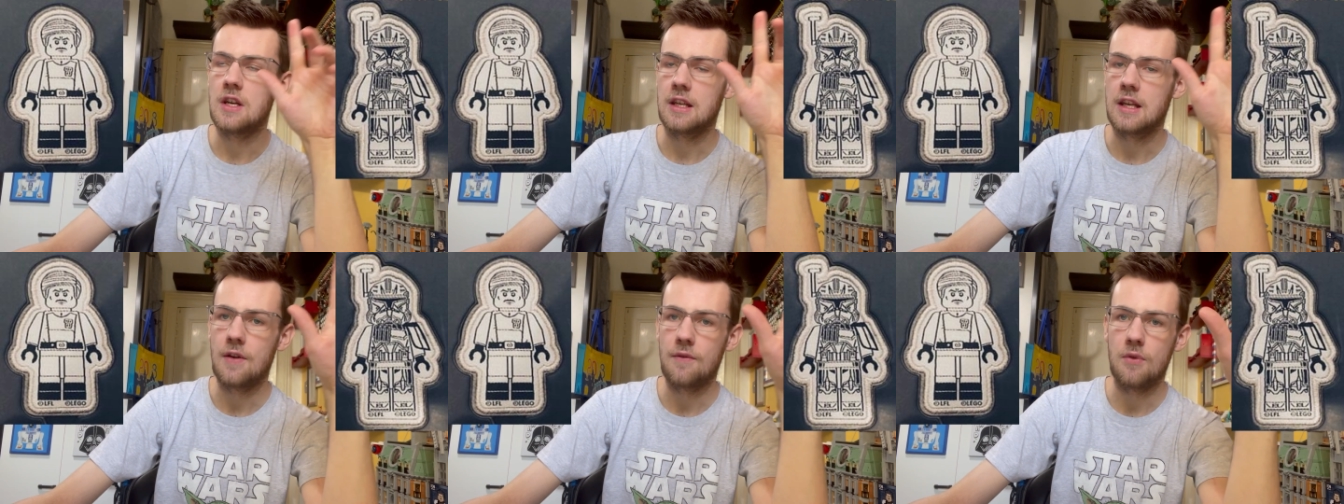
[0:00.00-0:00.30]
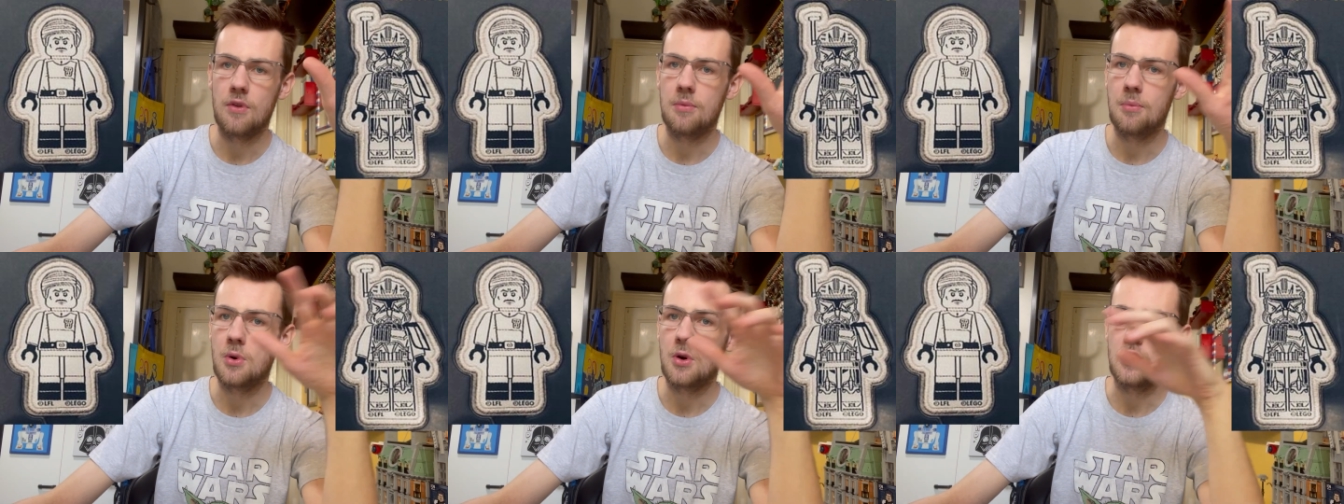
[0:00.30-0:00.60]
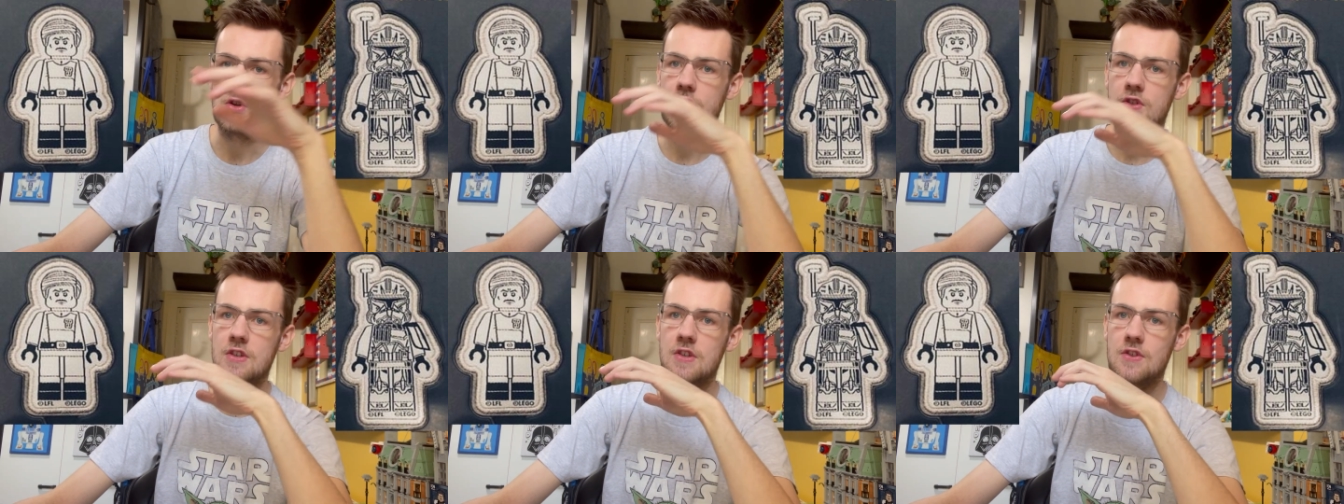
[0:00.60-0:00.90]
gift with
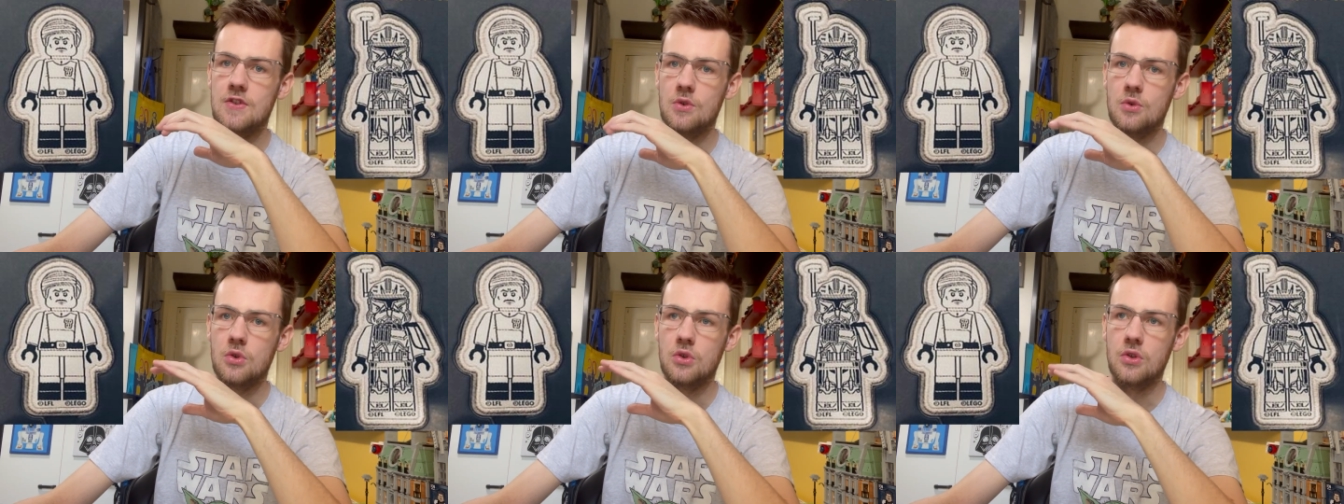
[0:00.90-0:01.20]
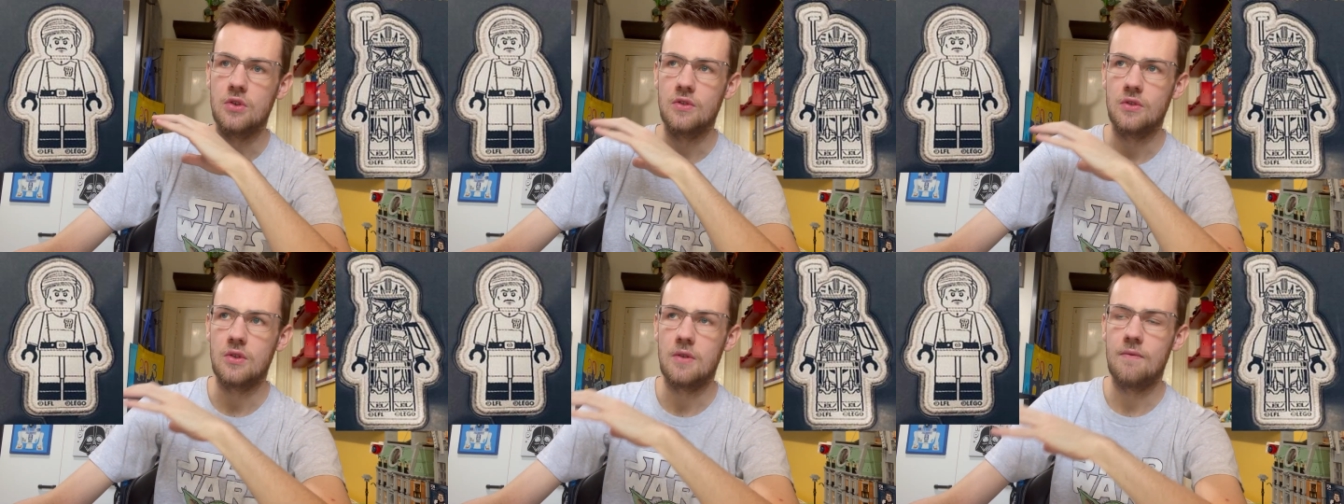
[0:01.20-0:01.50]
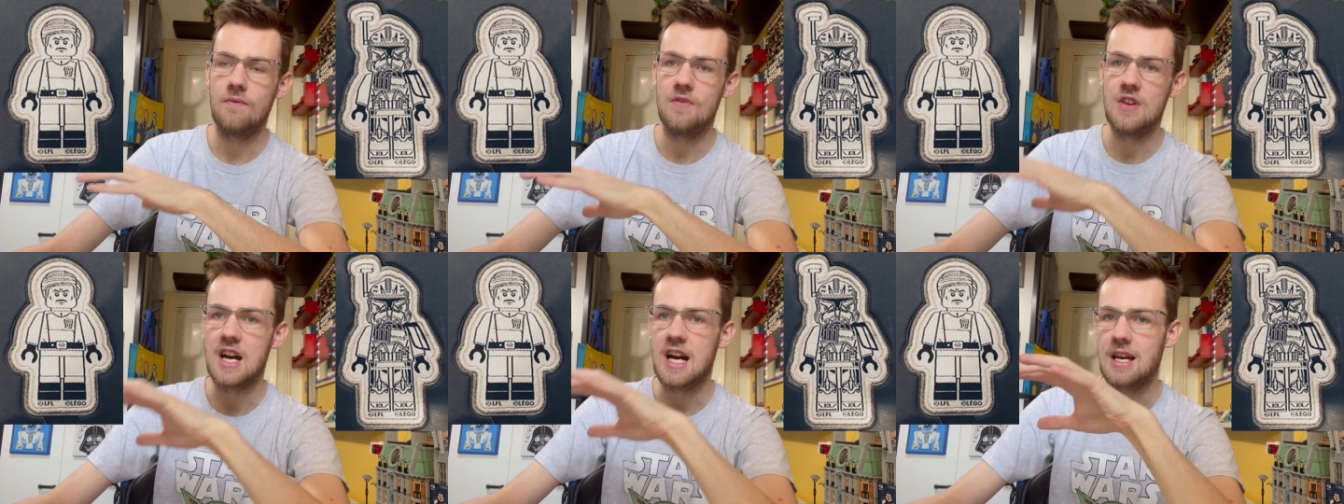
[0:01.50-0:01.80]
purchase or
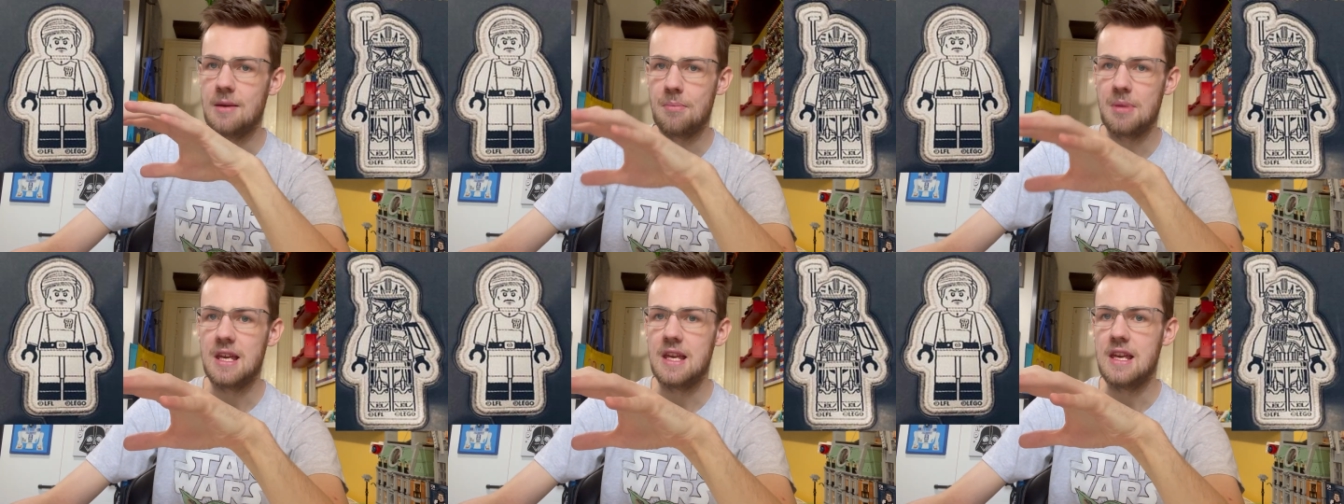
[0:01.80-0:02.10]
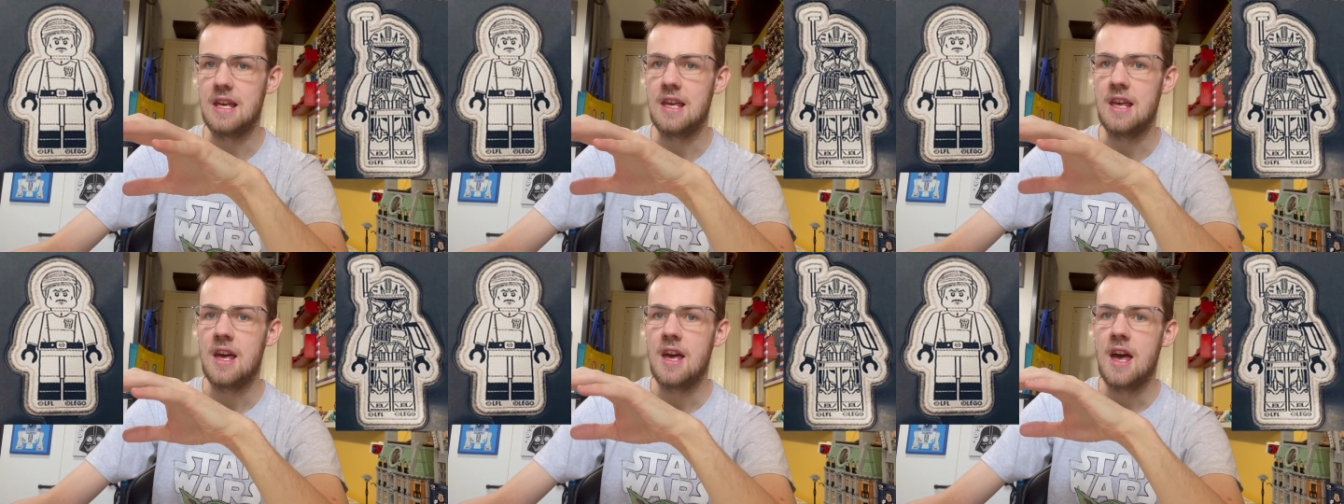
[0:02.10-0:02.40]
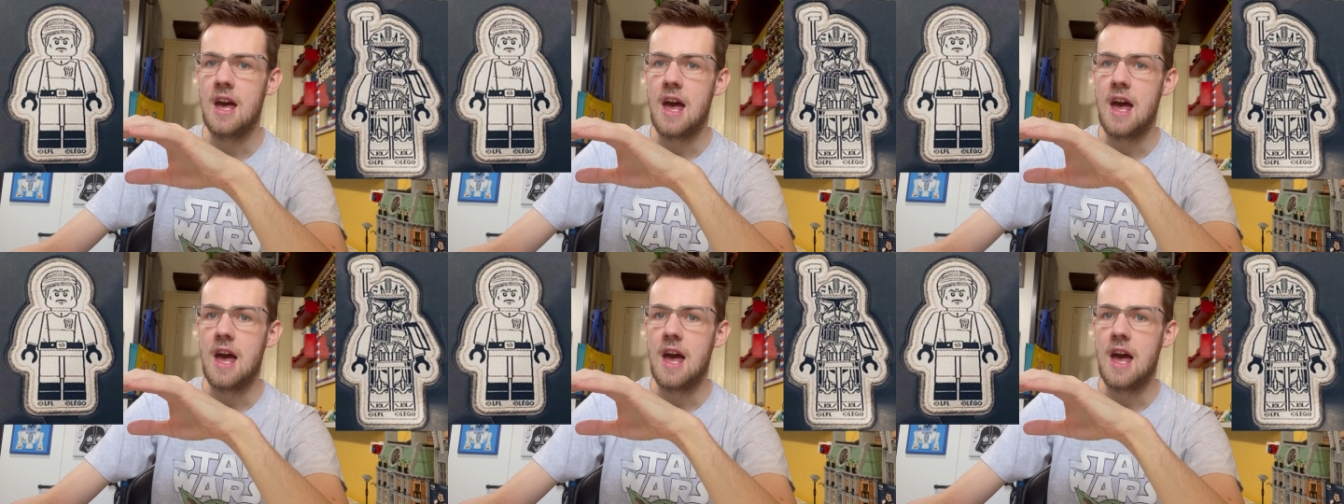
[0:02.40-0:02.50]
VIP